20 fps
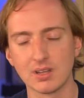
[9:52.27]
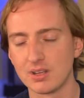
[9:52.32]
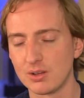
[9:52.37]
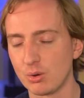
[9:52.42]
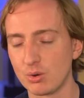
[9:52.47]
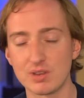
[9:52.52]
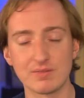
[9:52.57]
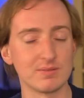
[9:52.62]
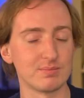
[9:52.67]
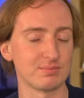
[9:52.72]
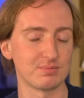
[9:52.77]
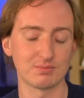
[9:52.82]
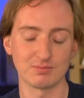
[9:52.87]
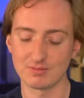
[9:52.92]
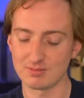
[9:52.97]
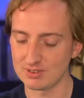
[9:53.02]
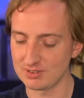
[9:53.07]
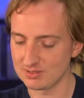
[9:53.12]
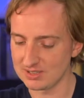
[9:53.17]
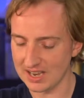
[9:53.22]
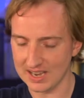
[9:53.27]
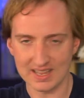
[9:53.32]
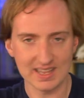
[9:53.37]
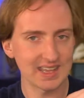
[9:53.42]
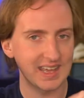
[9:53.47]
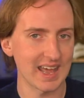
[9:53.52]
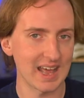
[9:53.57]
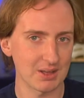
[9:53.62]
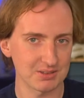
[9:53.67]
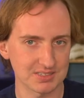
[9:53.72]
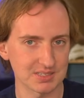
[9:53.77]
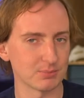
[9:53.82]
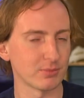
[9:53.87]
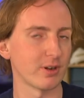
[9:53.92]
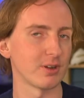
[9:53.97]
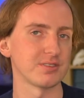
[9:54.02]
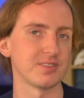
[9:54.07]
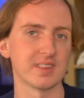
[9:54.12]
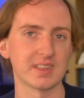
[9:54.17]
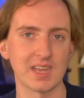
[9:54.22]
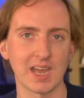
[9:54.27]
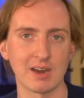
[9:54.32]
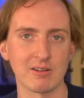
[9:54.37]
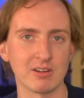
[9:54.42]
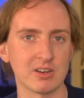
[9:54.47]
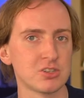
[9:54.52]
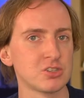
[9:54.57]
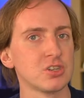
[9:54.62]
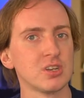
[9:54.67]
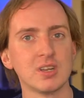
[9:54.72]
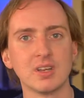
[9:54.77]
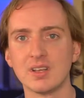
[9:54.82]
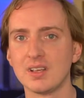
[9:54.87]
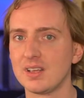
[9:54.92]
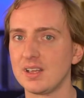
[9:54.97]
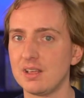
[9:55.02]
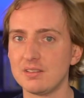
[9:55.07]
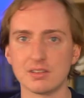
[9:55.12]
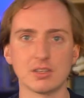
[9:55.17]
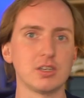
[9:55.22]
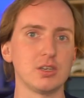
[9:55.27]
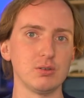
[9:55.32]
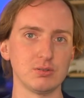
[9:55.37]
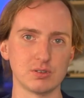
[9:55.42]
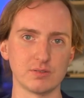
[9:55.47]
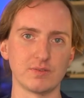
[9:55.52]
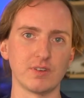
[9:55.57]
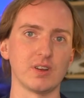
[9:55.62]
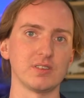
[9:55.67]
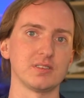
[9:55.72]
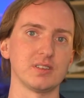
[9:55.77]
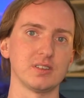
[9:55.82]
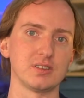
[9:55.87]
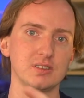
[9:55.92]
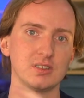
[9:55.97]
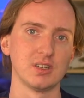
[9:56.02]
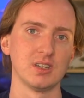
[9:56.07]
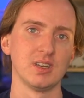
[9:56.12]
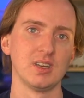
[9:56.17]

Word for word: or even yanking it out somewhere else in the garage is a huge advantage.